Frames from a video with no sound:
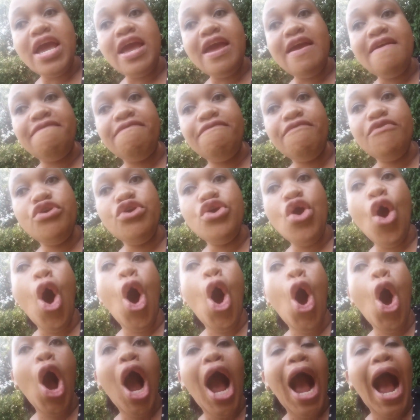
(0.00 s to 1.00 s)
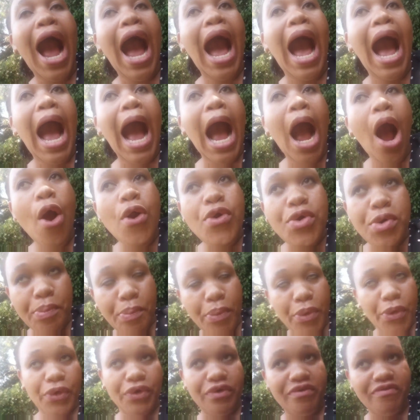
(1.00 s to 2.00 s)
if your
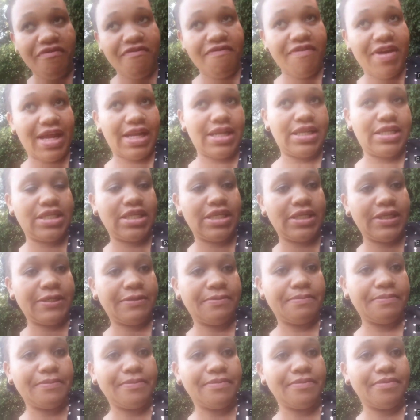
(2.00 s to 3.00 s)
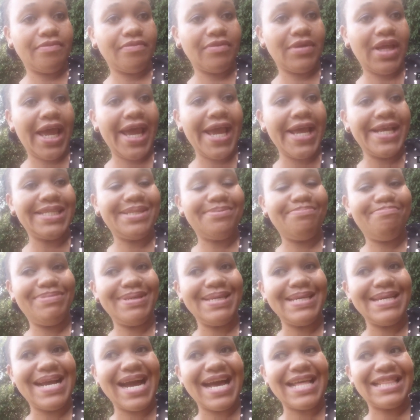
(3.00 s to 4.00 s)
output Vat is
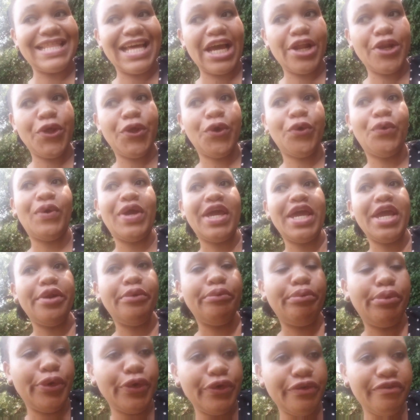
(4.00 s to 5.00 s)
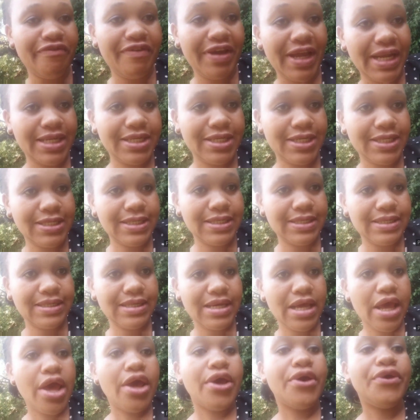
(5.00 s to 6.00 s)
bigger than your input Vat,
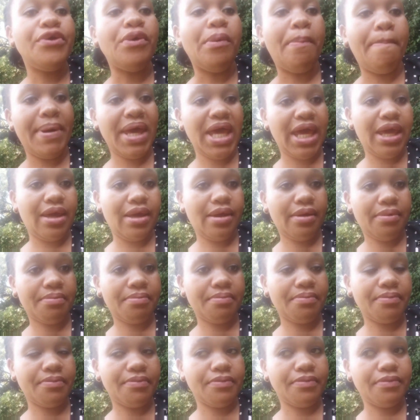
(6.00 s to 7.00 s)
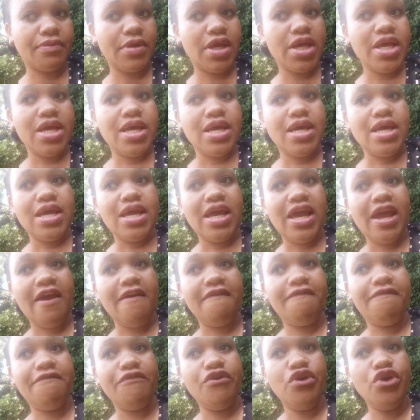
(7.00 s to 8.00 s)
you pay.
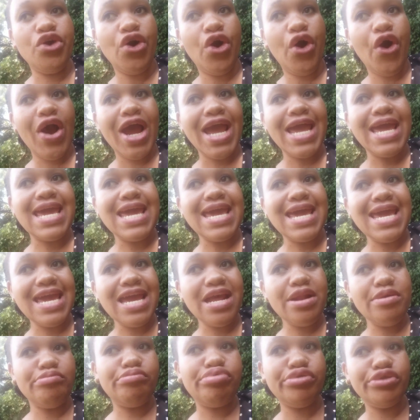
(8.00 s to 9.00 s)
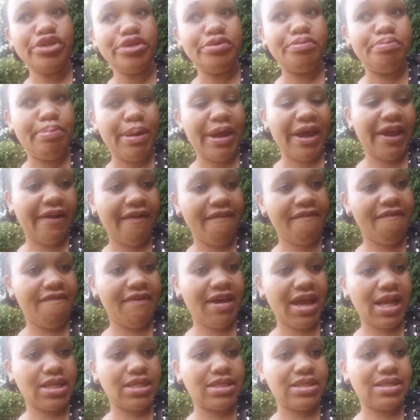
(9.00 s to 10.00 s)
If your input
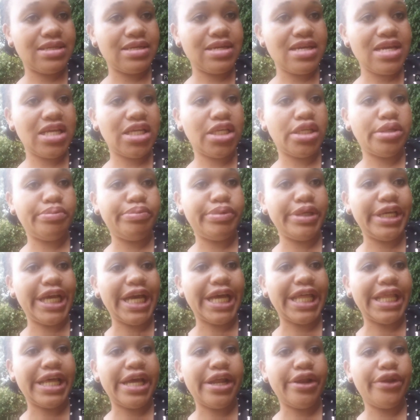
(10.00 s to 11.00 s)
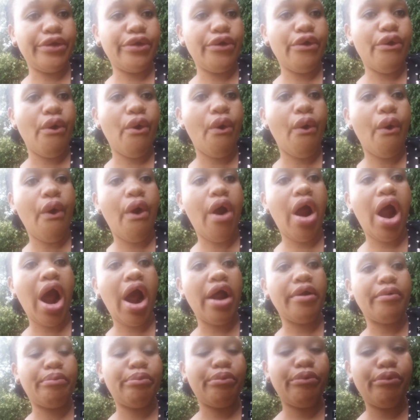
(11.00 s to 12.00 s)
Vat is bigger than your
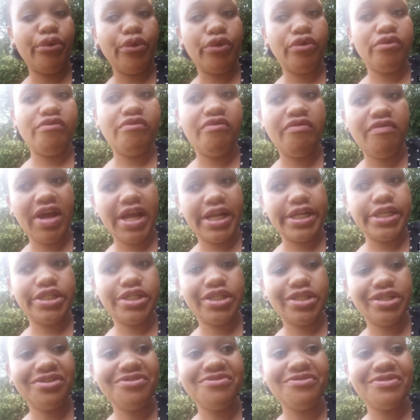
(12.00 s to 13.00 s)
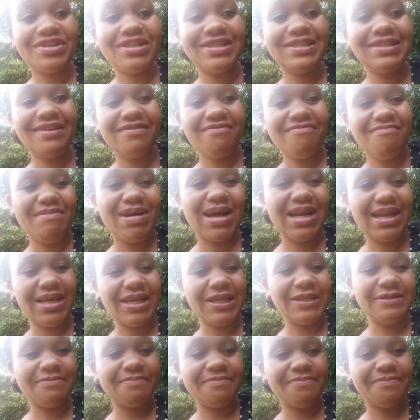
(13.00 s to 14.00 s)
output Vat, you receive money,